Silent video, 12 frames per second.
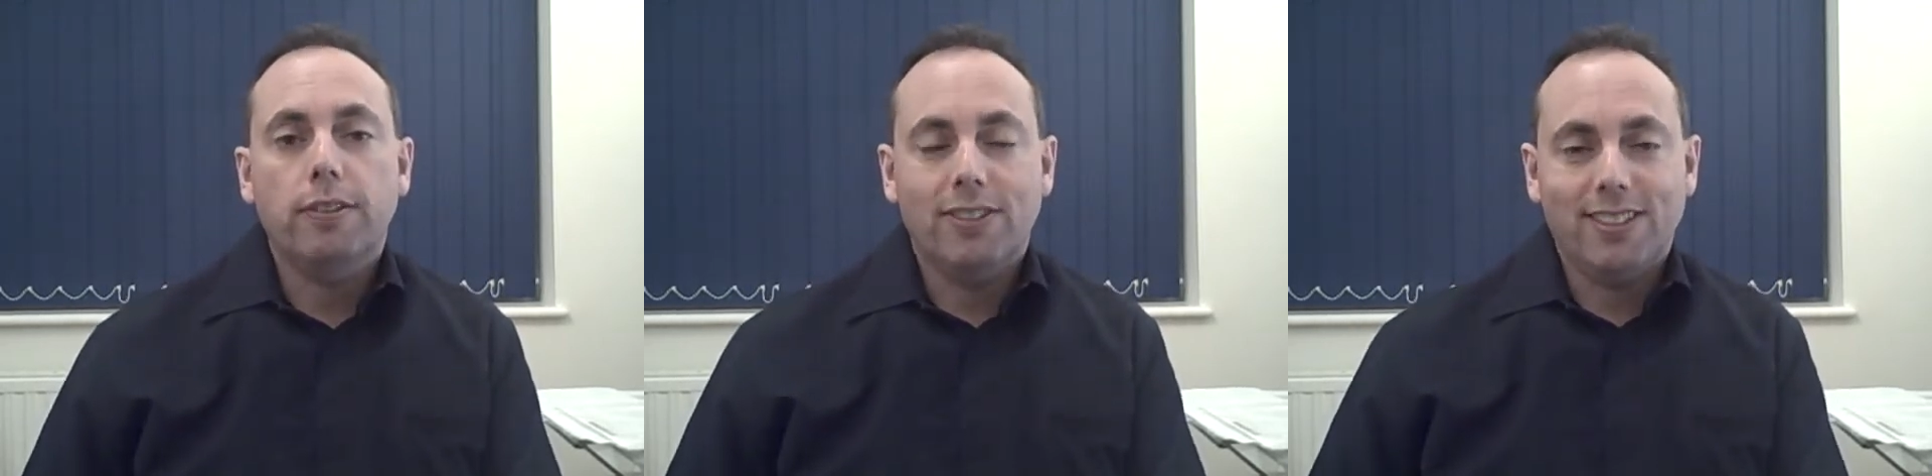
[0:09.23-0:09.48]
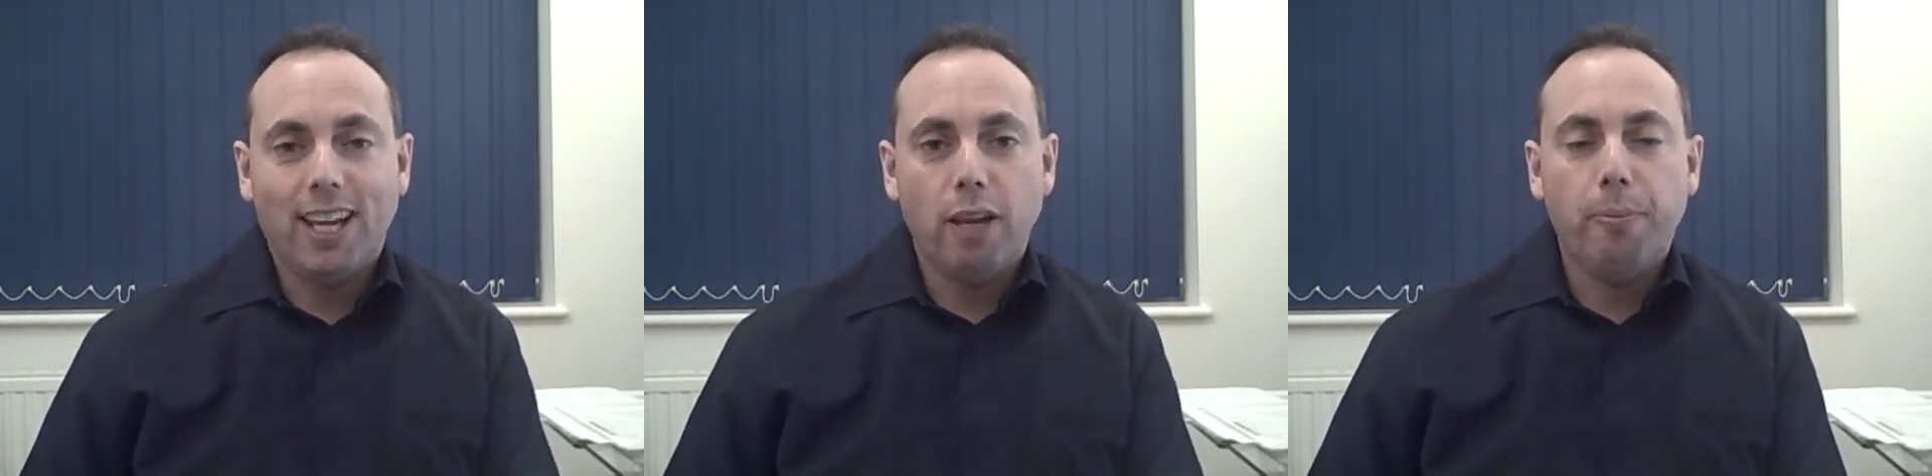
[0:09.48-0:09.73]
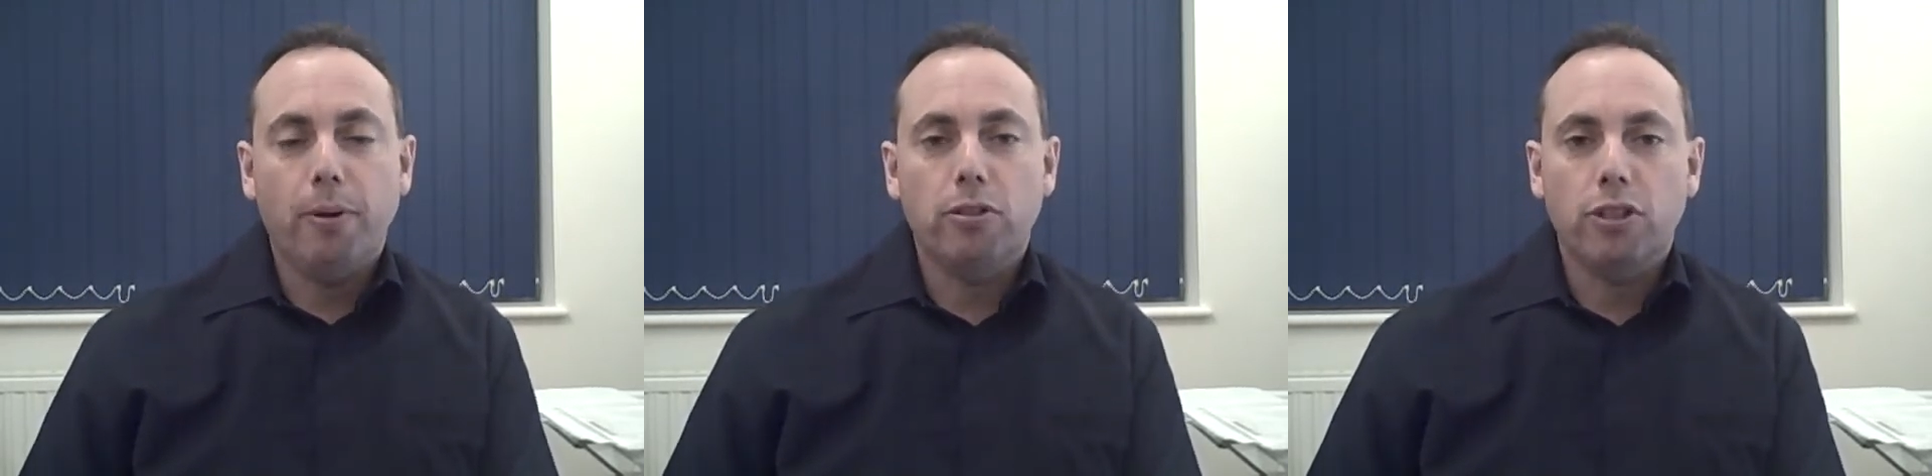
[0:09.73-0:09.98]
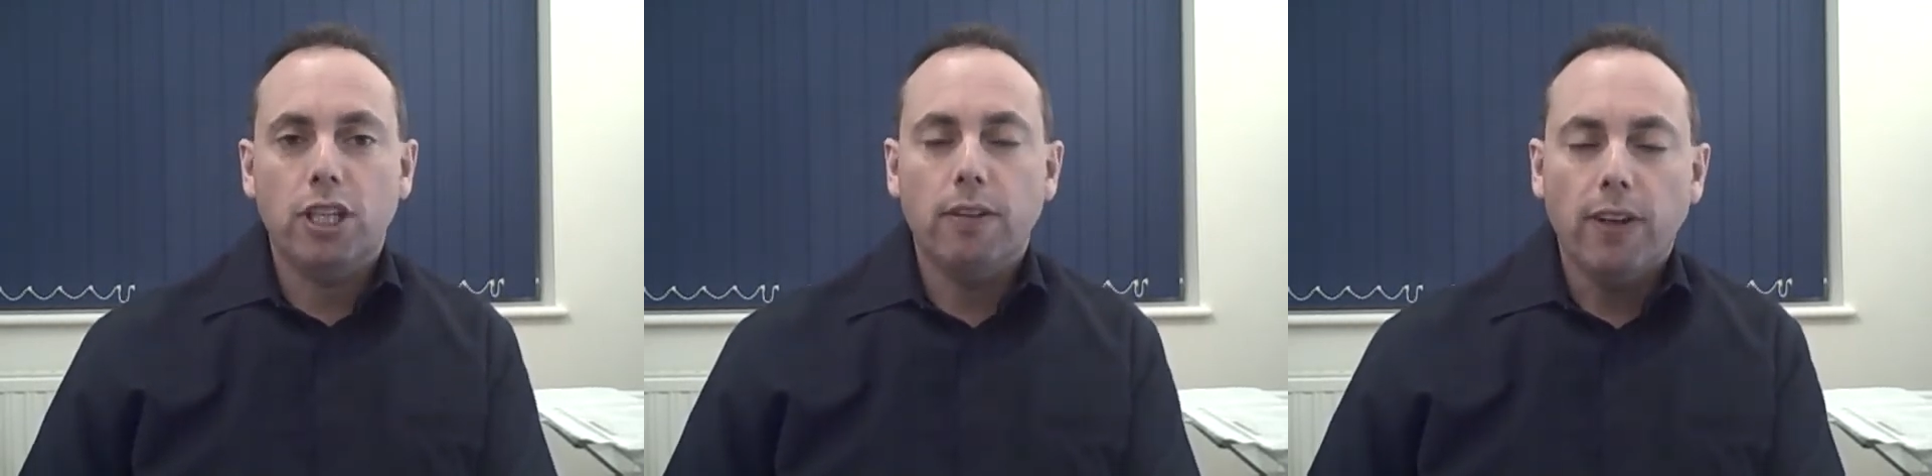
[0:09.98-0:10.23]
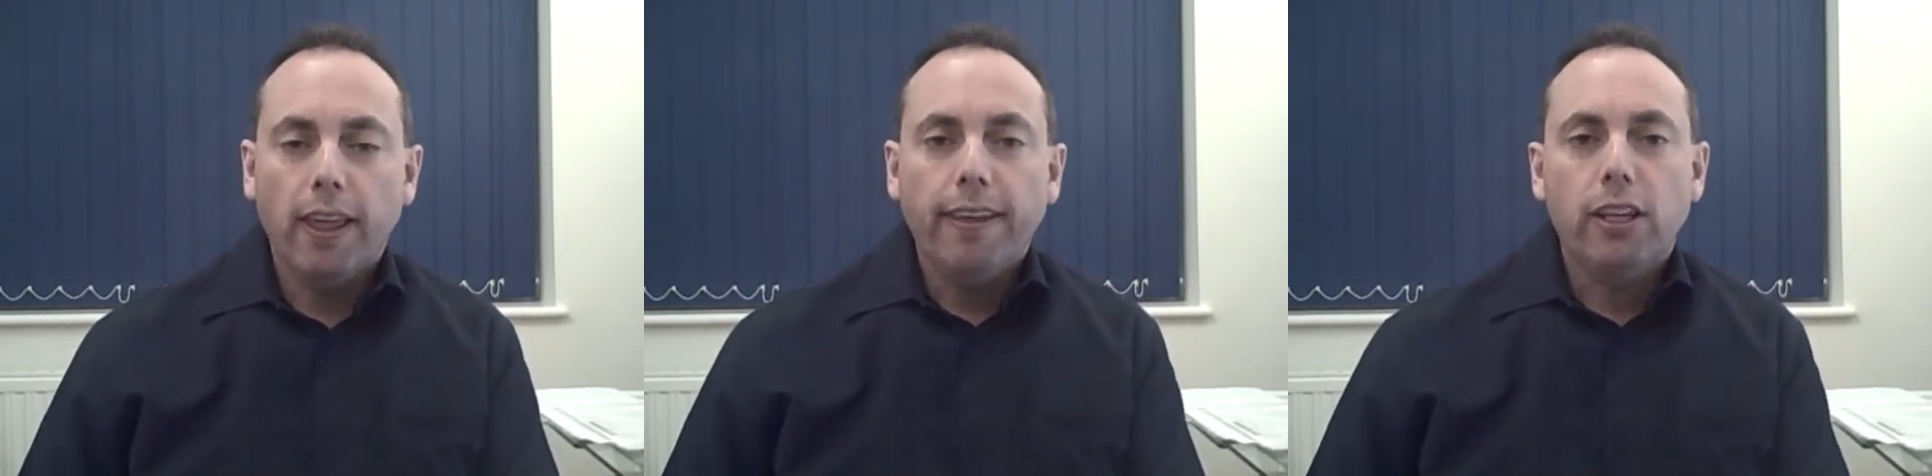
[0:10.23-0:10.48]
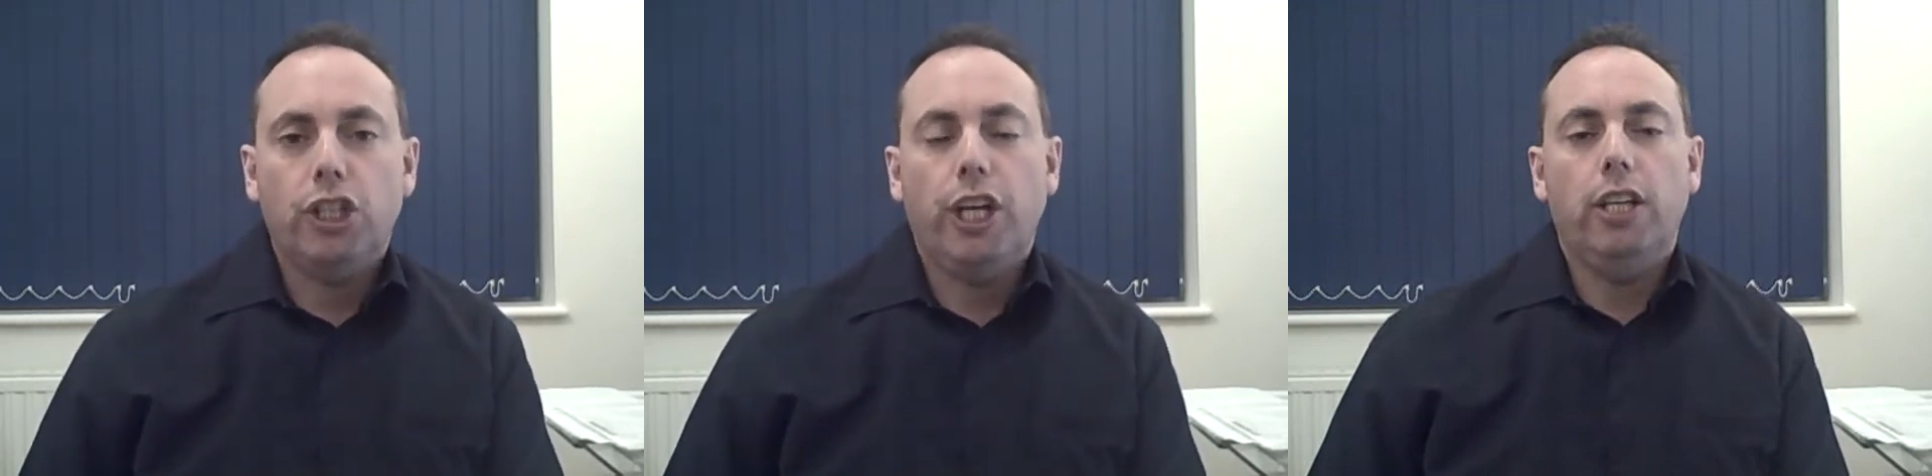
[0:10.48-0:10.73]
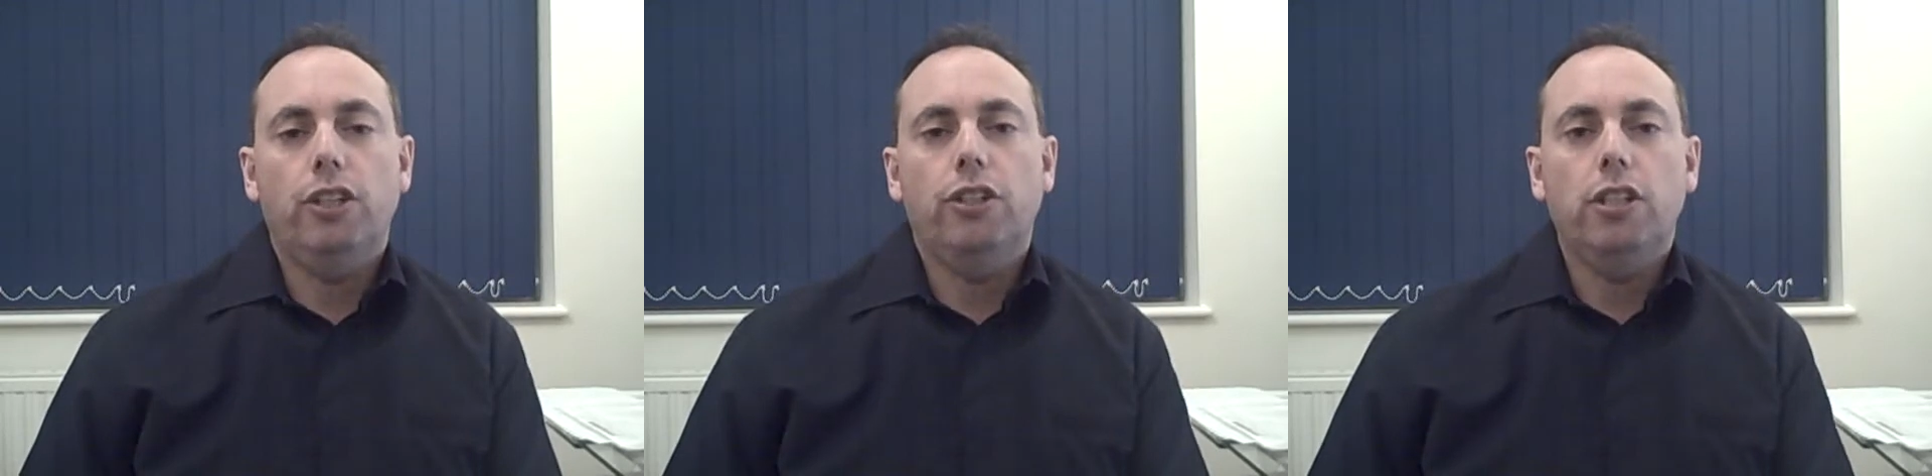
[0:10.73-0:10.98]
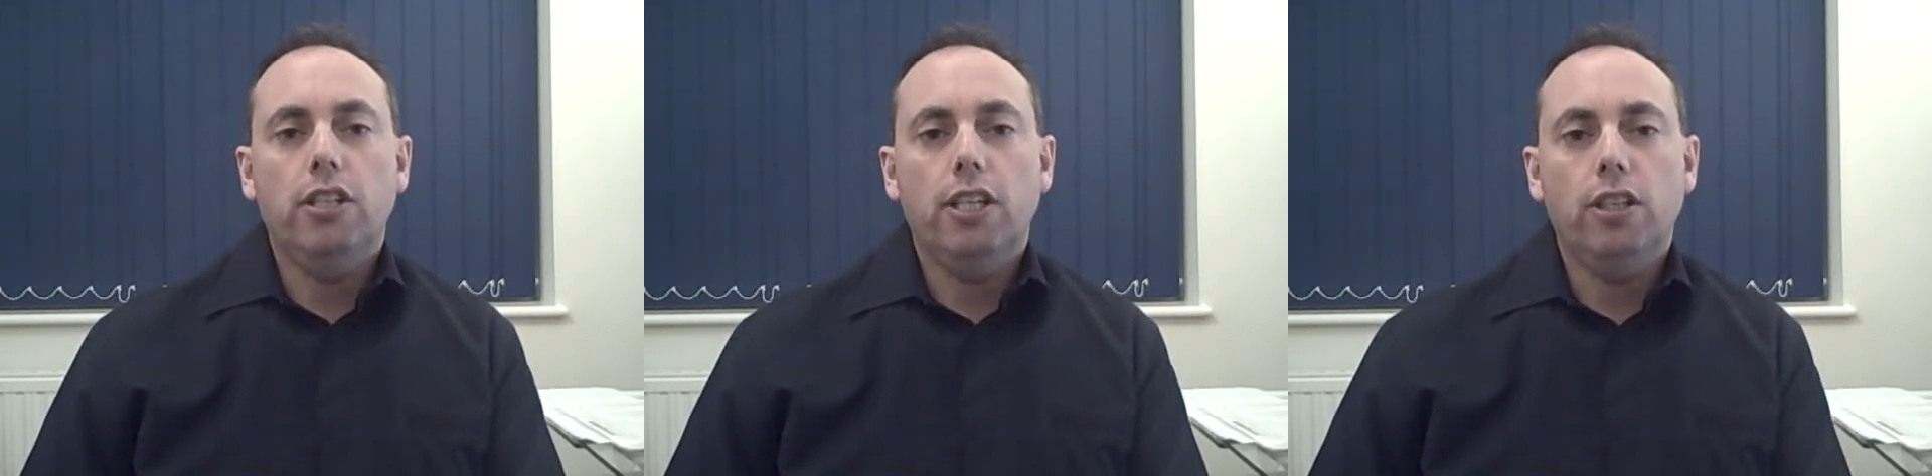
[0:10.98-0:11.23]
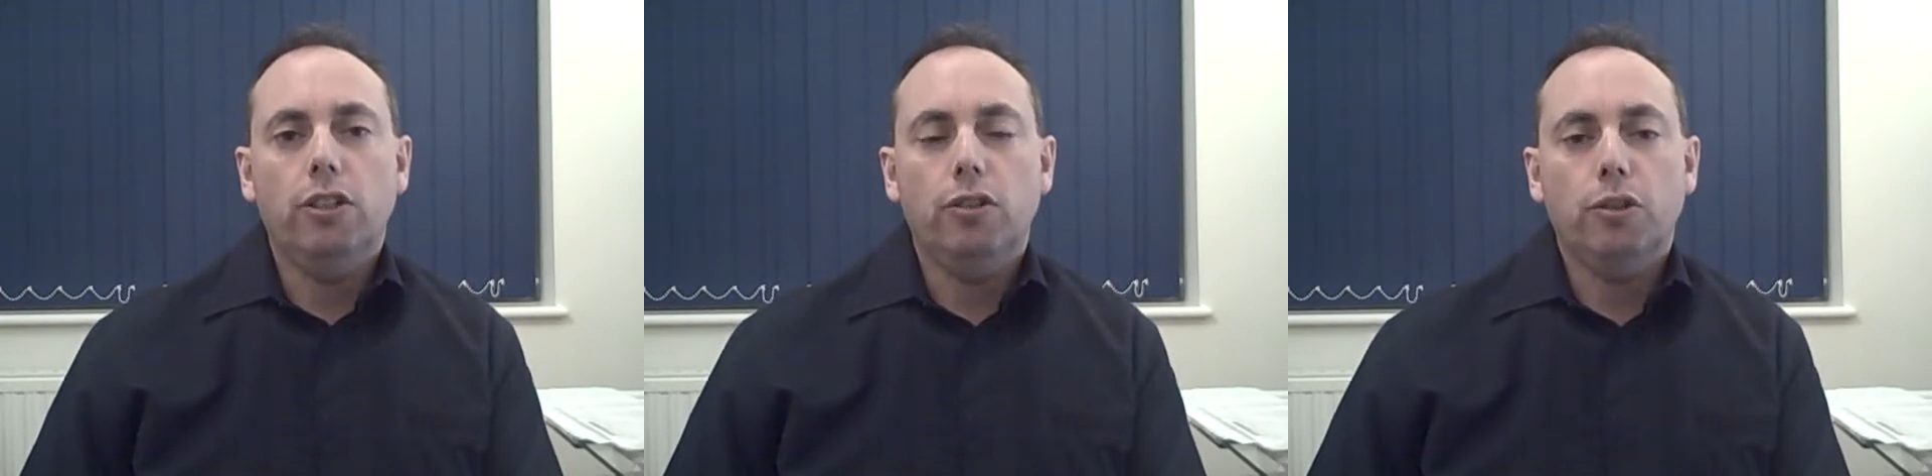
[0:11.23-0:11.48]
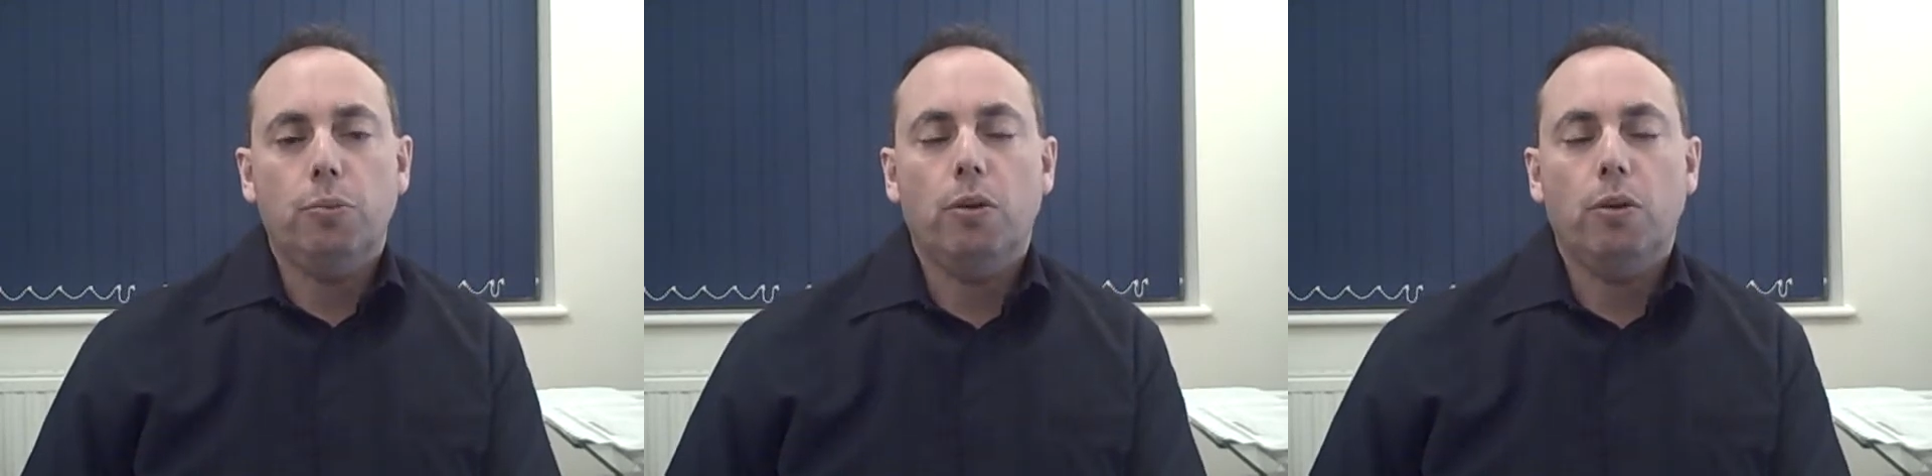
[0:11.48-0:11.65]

Stay Positive, Change Your Decisions.